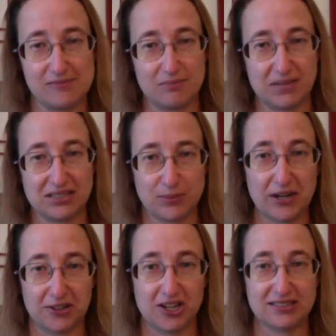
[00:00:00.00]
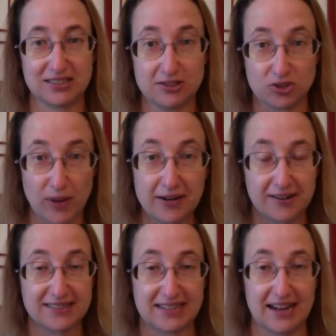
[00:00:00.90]
my sweater until the sweater
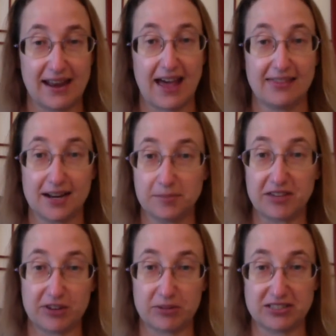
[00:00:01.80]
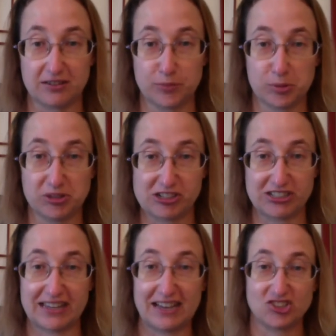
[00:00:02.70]
is done, and then I'm giving myself permission
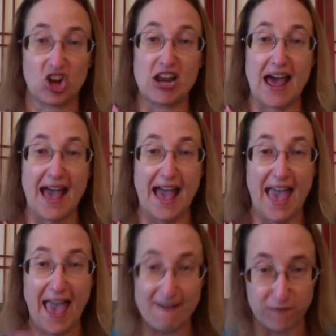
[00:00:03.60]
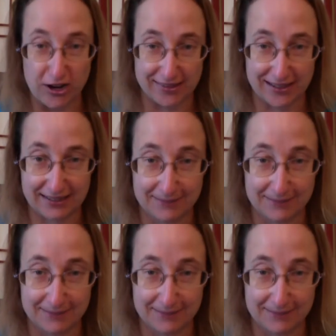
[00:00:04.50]
to cast on everything.